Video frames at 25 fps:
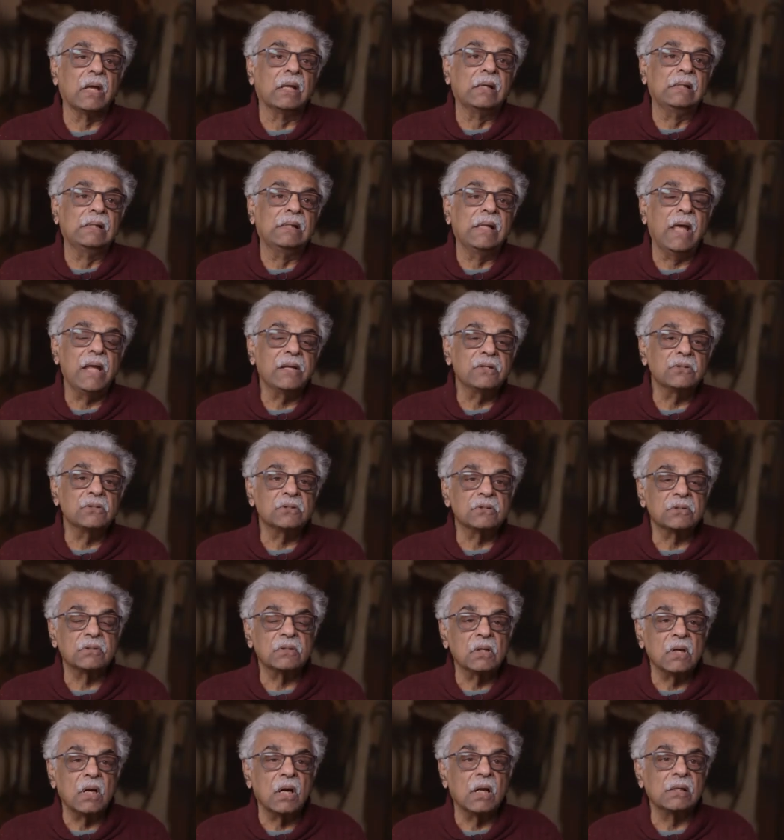led
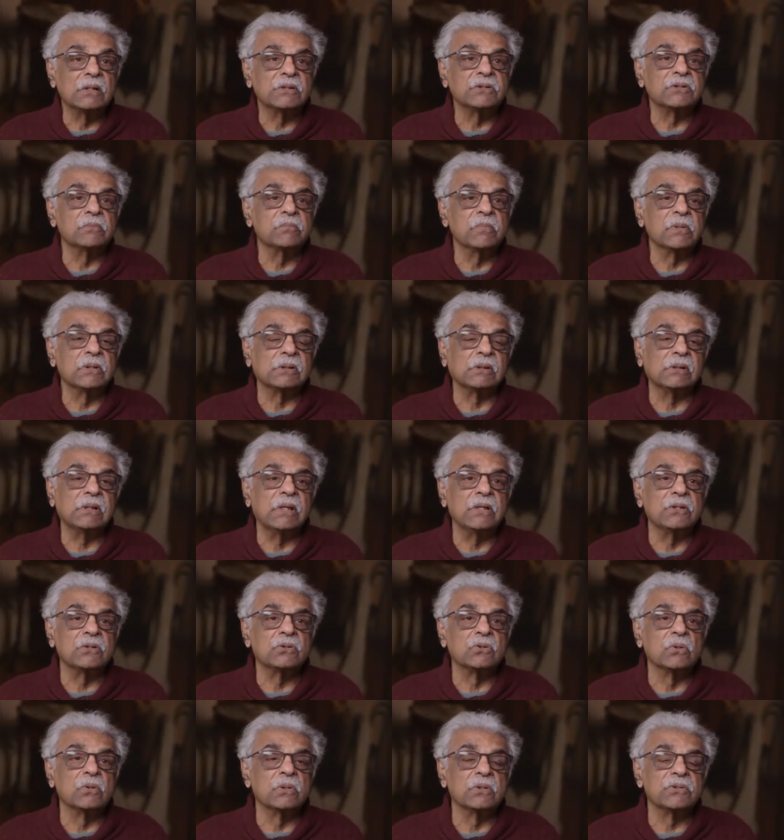ultimately
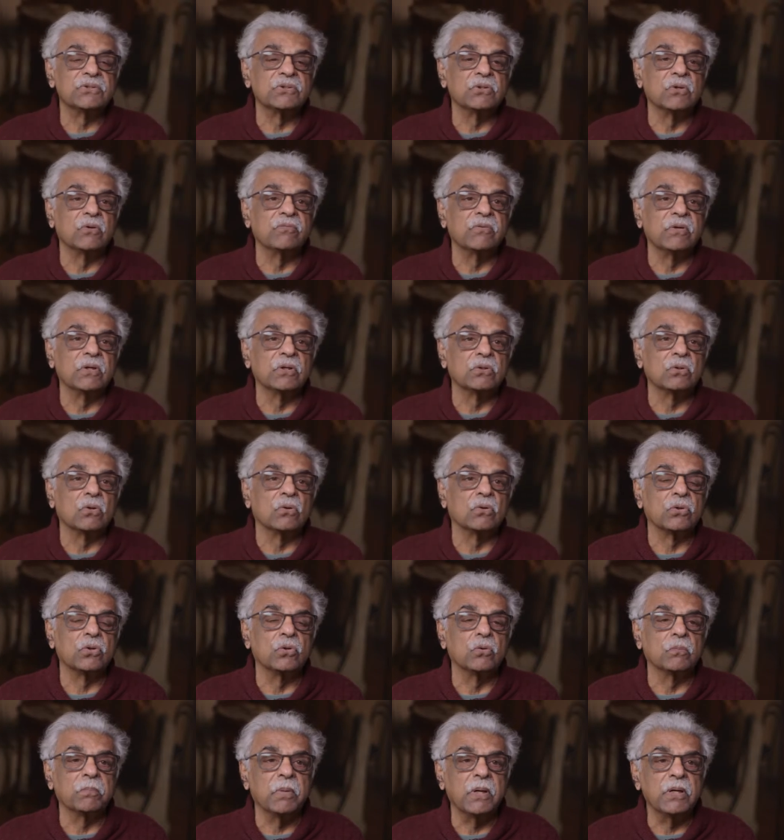to a Soviet
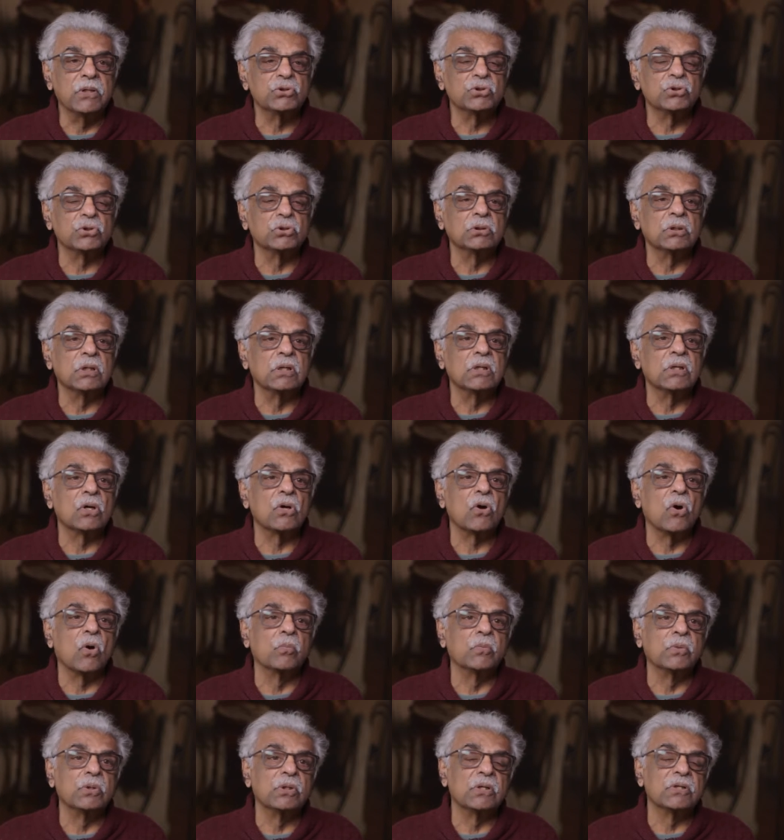occupation and a
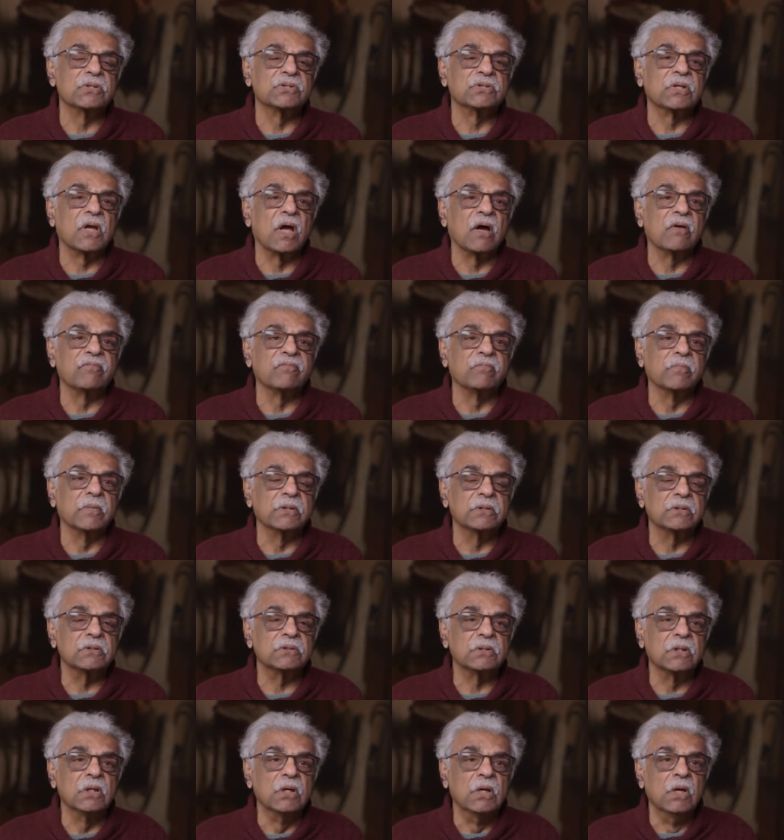communist
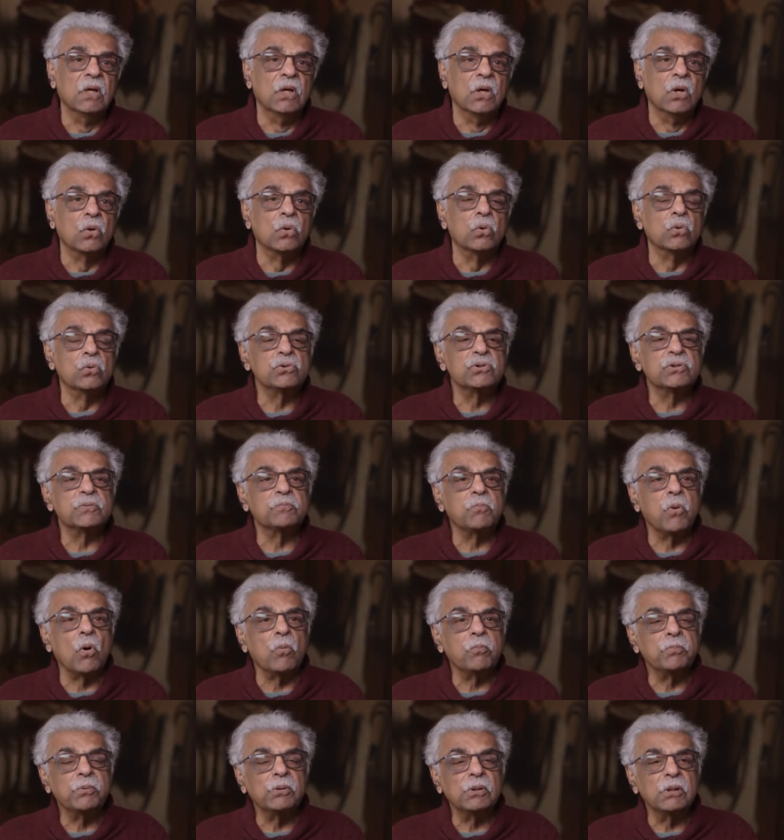government whose
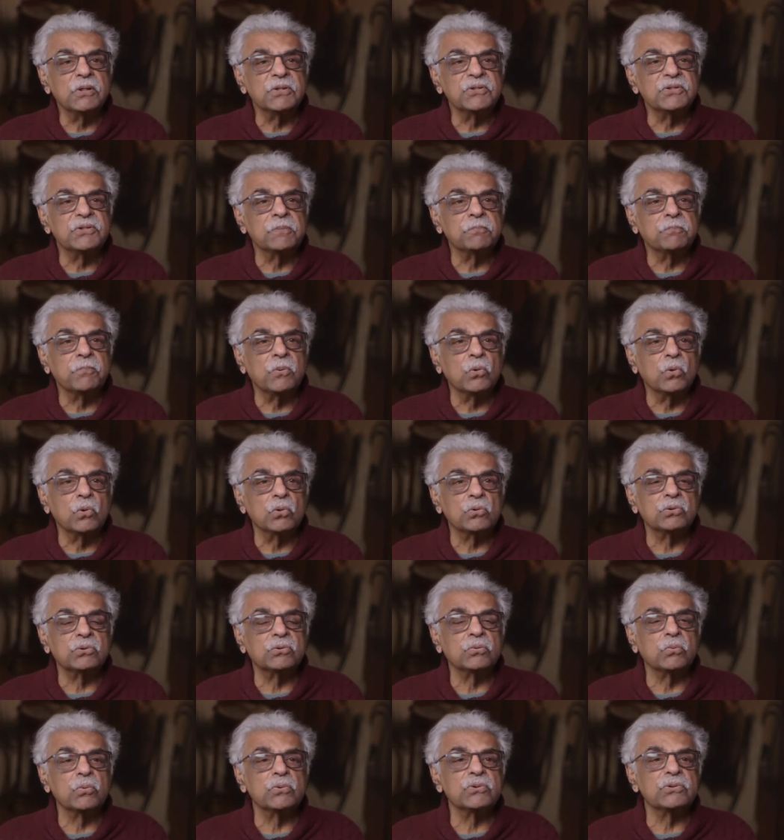popular
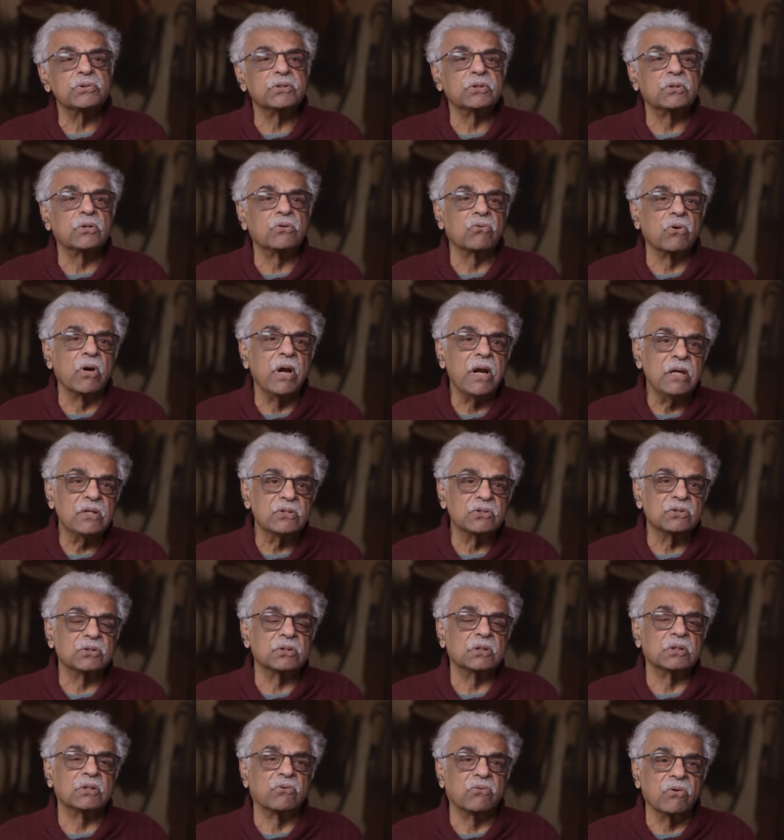support was
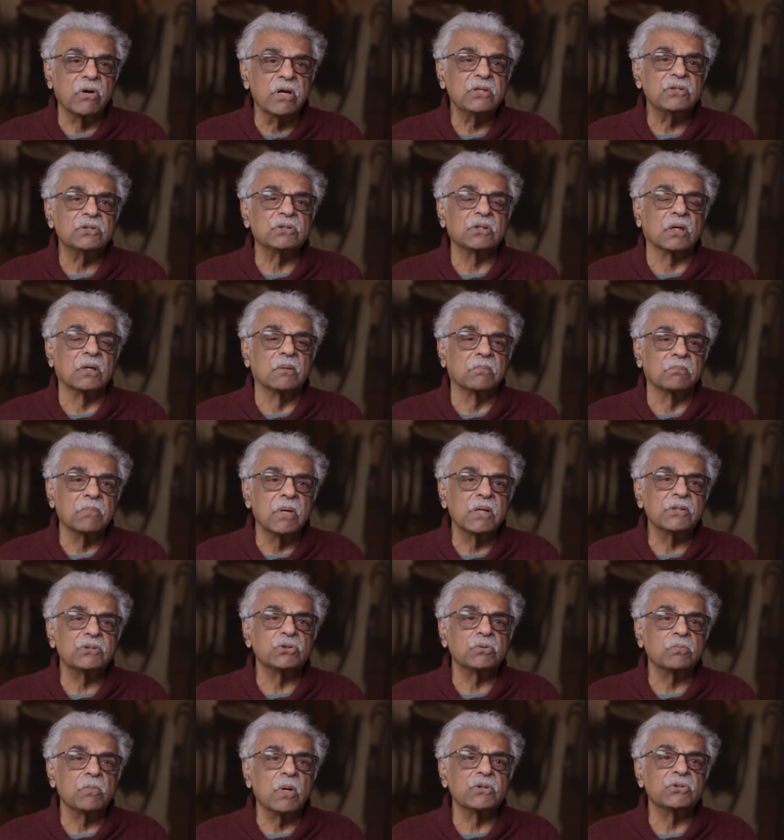
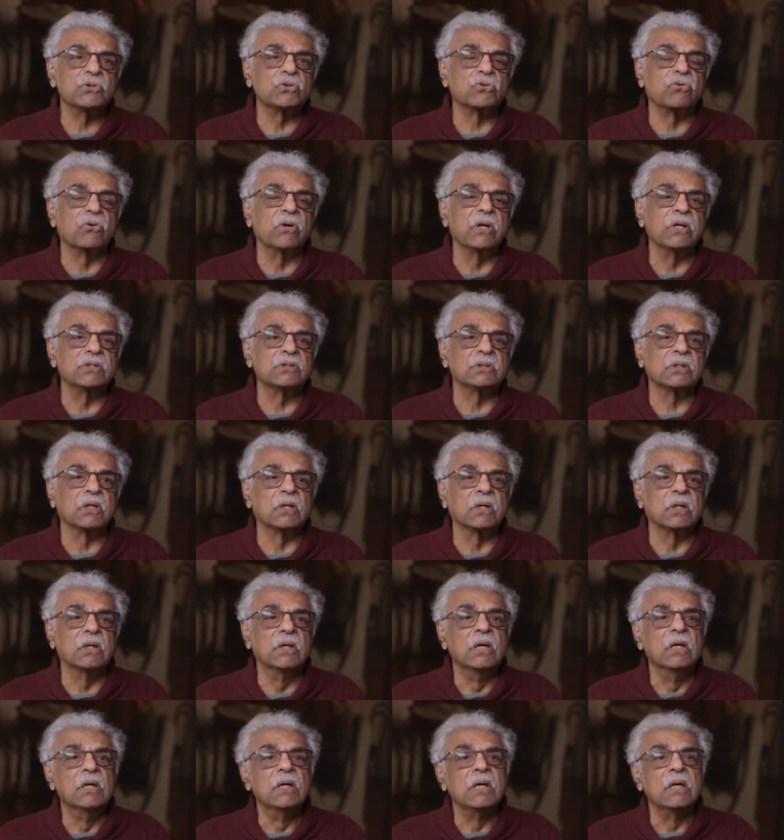much greater